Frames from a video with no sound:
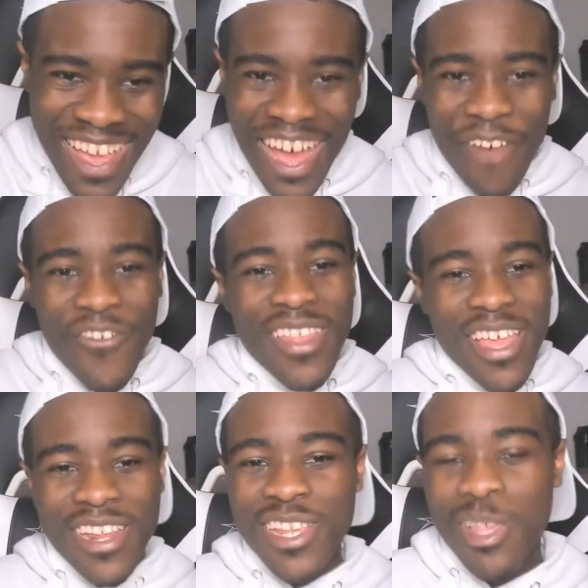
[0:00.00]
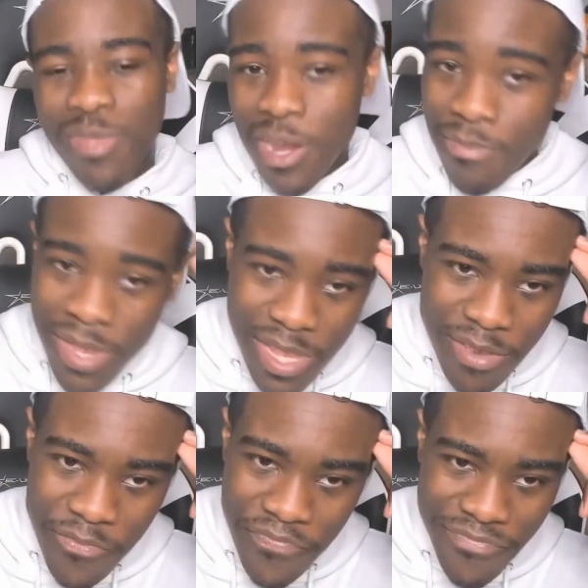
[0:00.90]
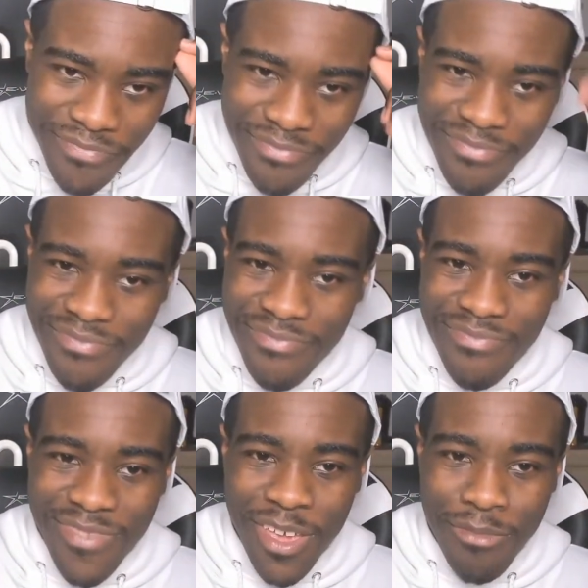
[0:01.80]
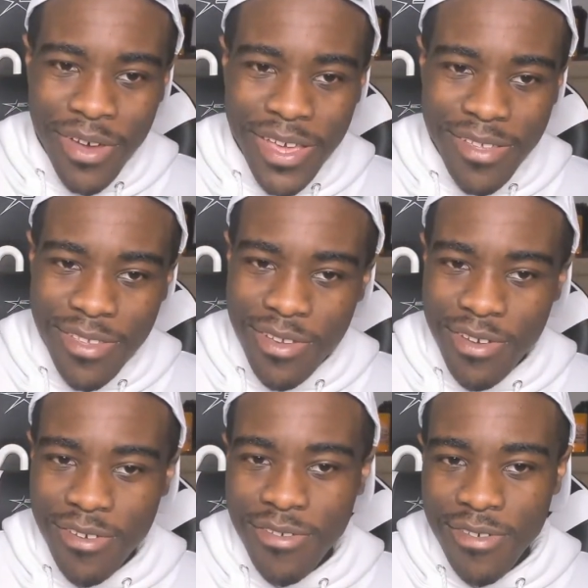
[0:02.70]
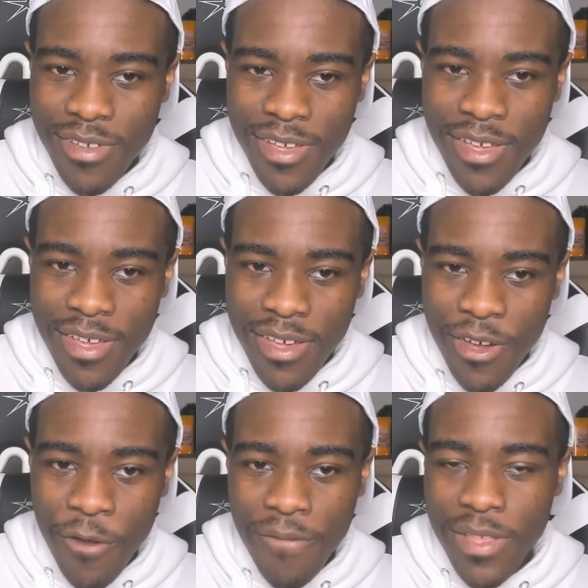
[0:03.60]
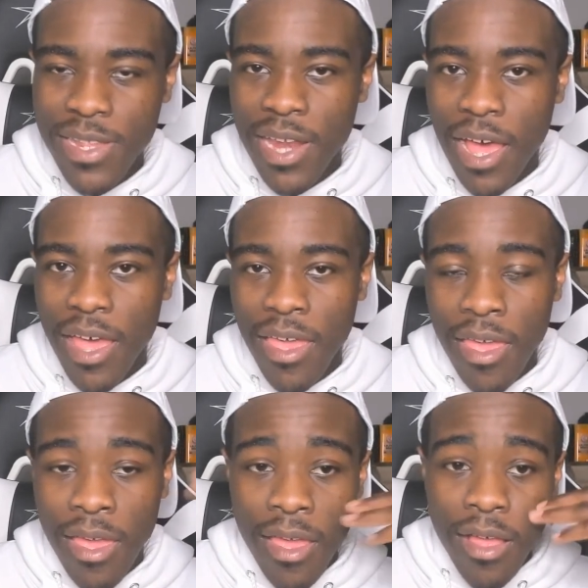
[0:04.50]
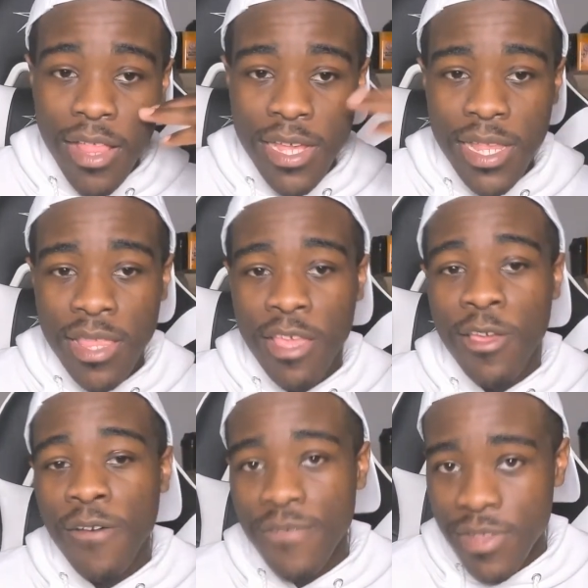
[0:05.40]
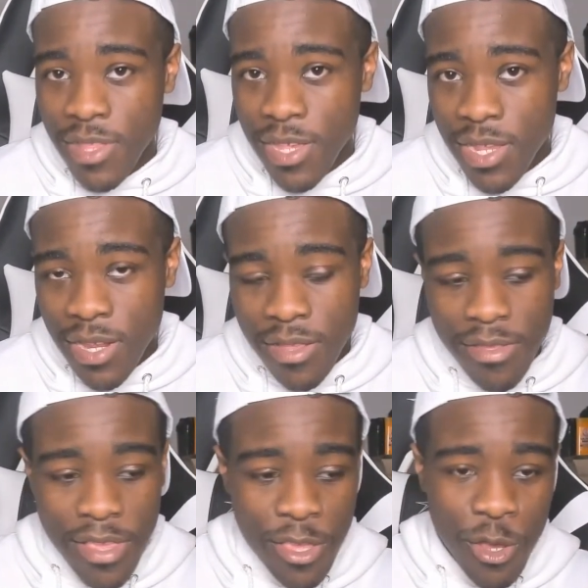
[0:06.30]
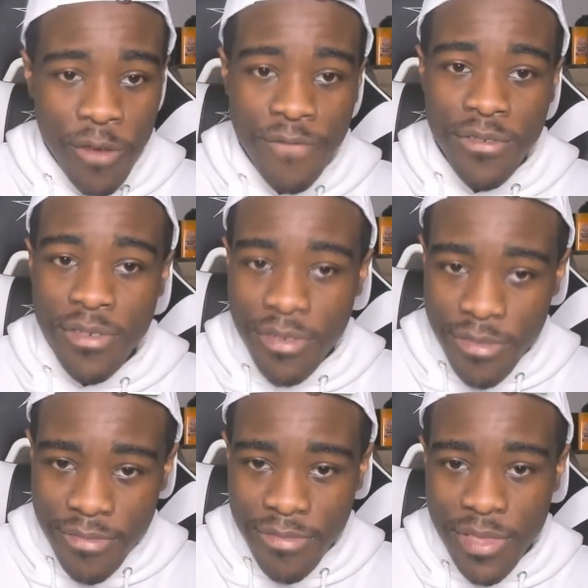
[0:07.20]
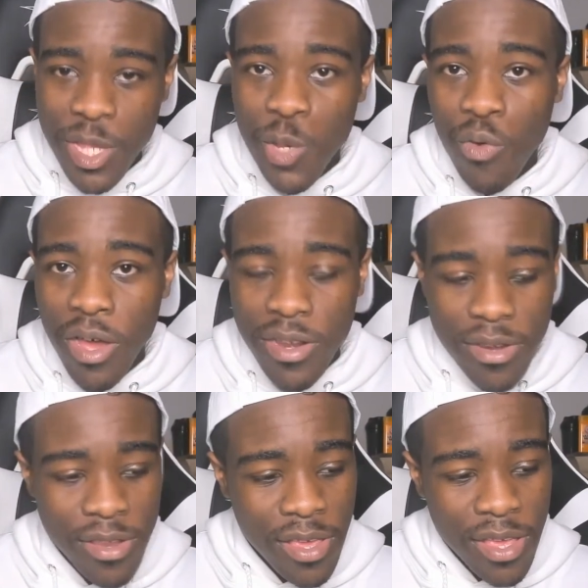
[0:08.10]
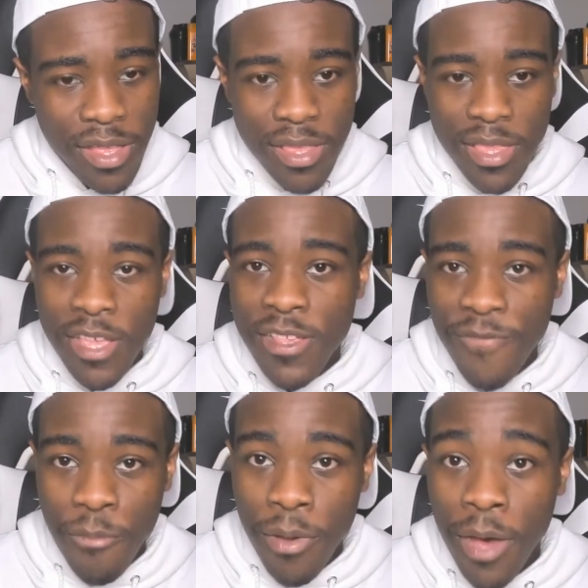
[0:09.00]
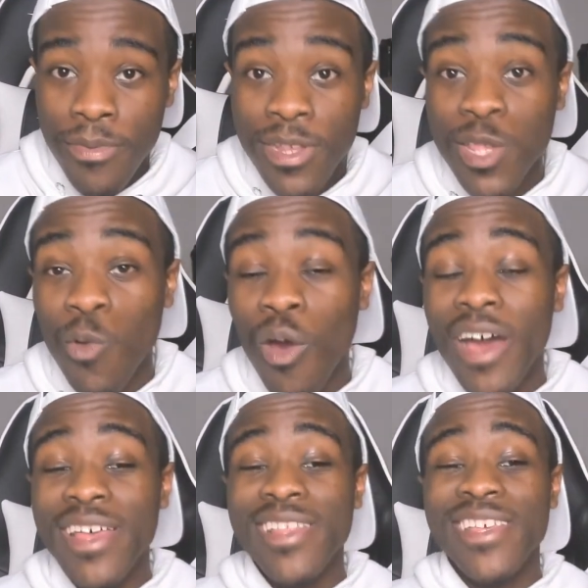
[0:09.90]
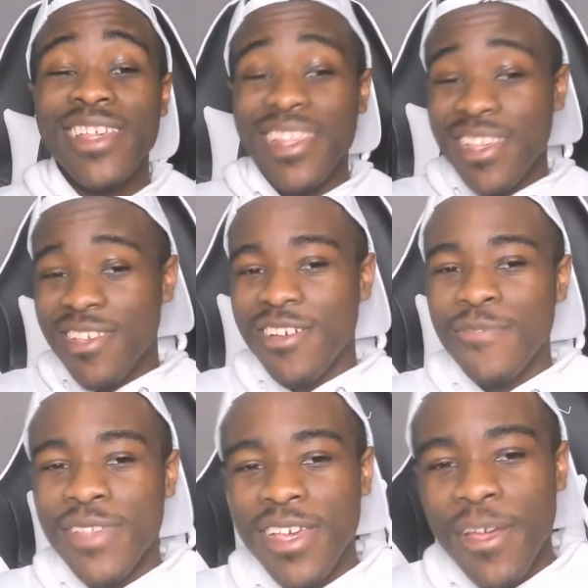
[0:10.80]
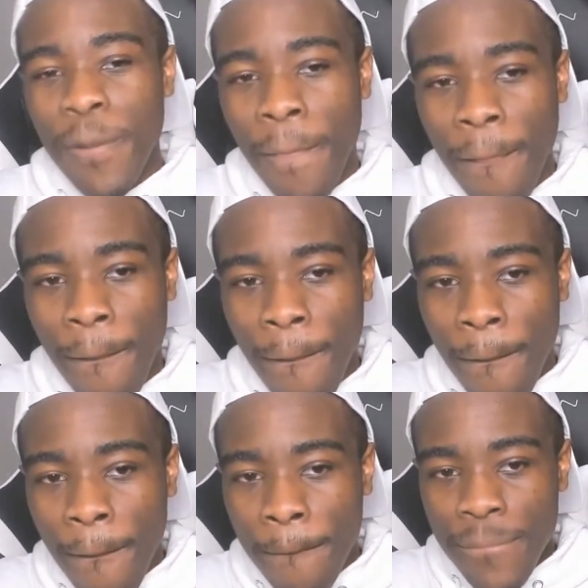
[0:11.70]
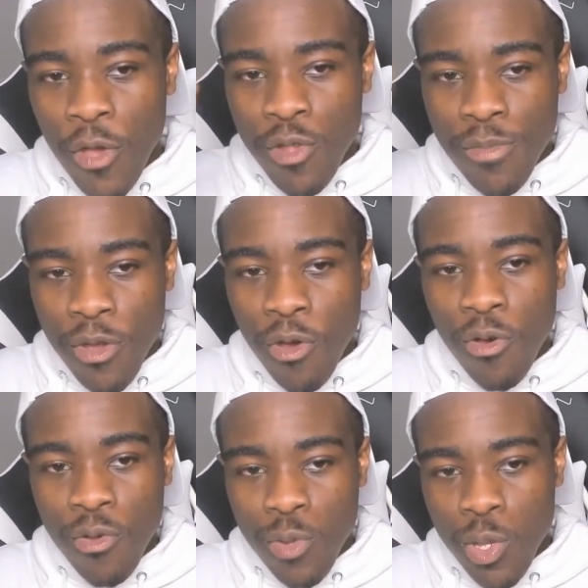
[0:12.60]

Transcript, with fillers: I feel like there's something I'm missing, but you know, hopefully it's not. Like I said, thank y'all for listening. Thank y'all for squatting. Thanks for popping the squat and listen. You know what I'm saying? Those are my goals.